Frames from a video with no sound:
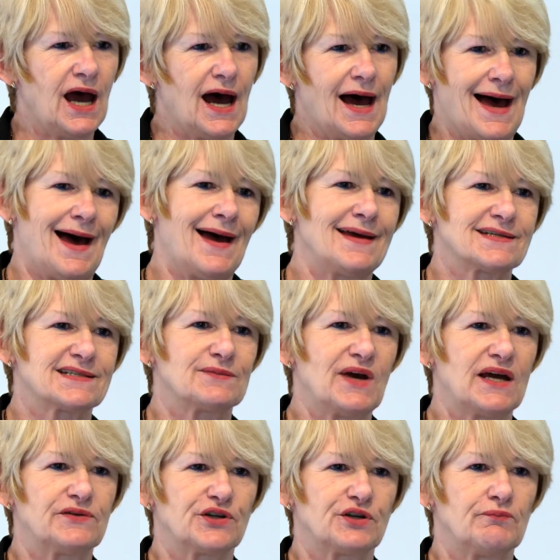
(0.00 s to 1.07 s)
I
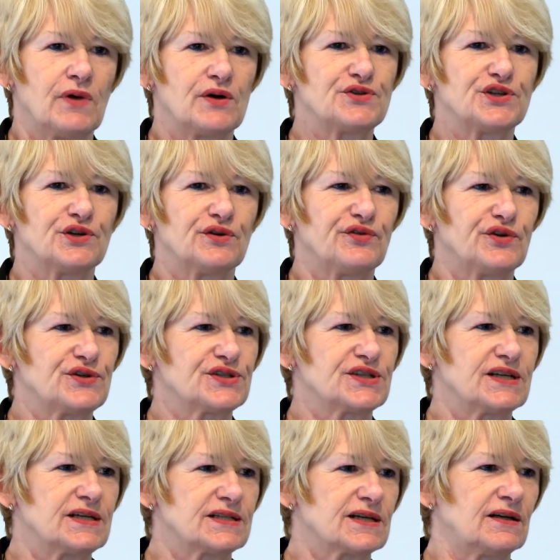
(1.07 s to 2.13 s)
estimate that at most
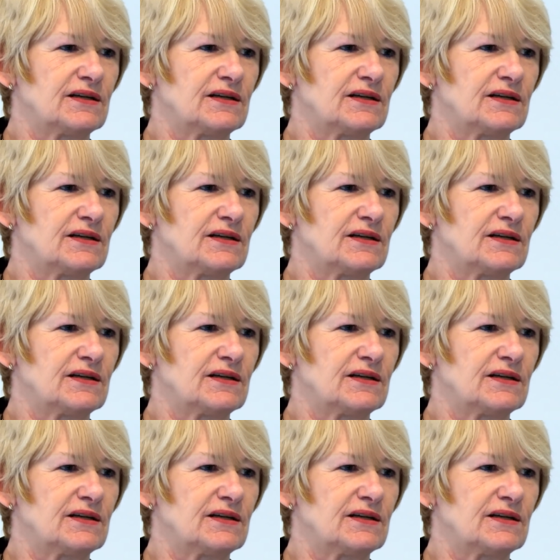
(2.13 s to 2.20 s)
universities,